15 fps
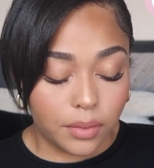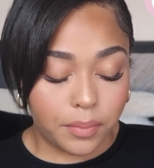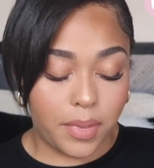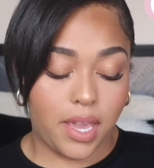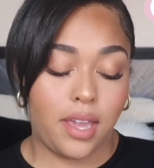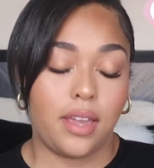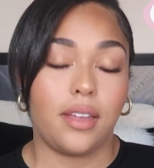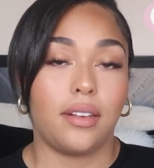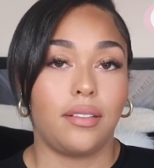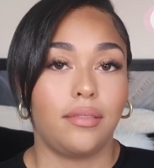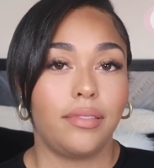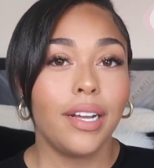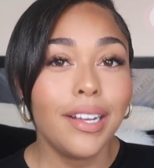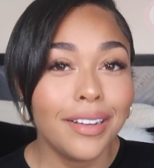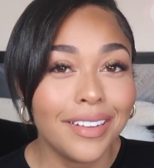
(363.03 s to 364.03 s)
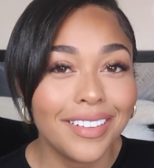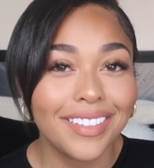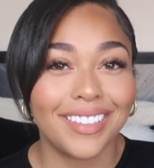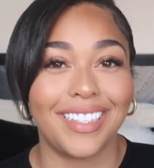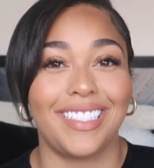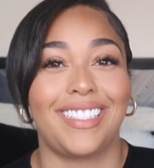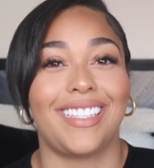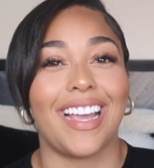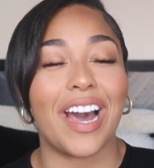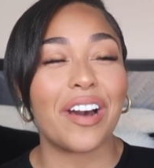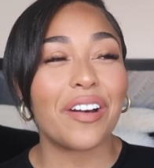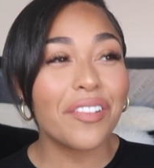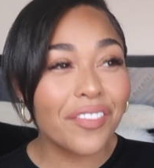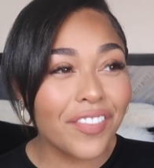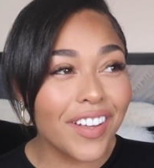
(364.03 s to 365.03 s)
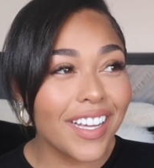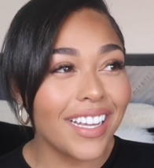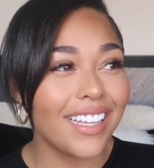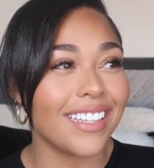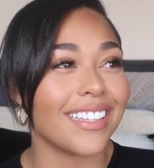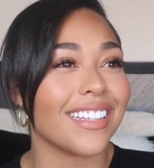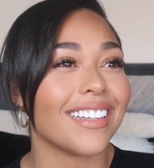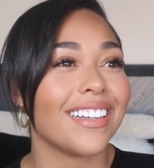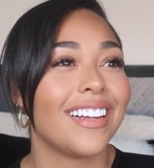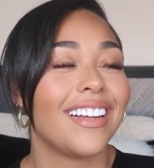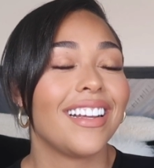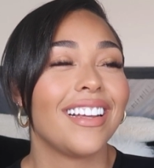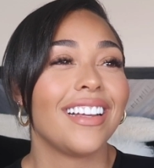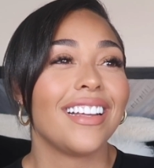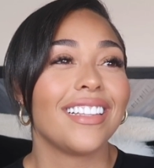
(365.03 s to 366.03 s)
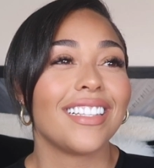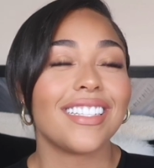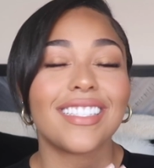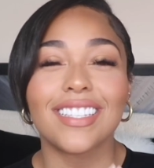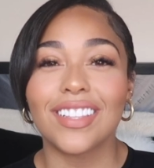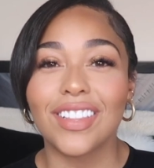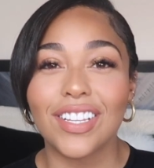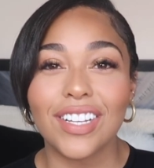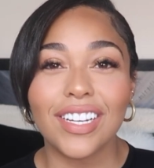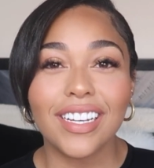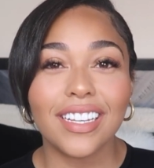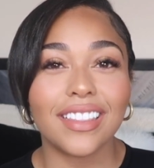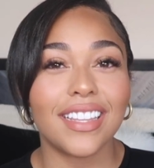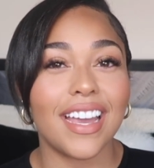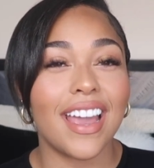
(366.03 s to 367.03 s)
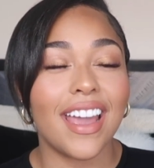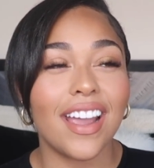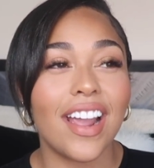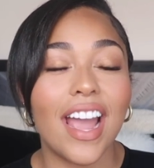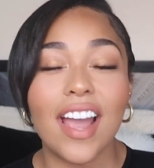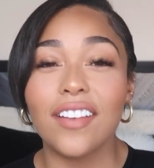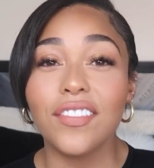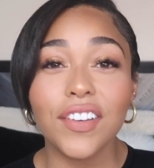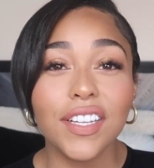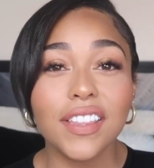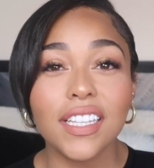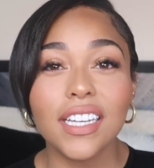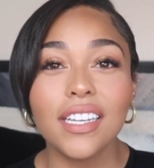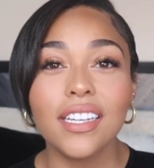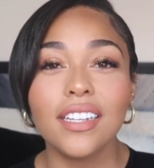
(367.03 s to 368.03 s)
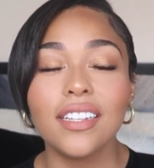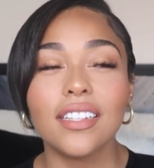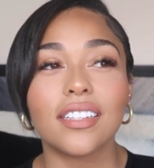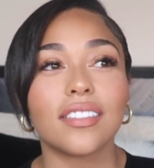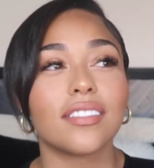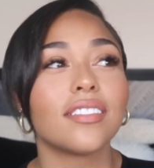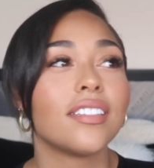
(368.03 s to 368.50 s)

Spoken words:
Man, this outfit, this look, the hair, everything.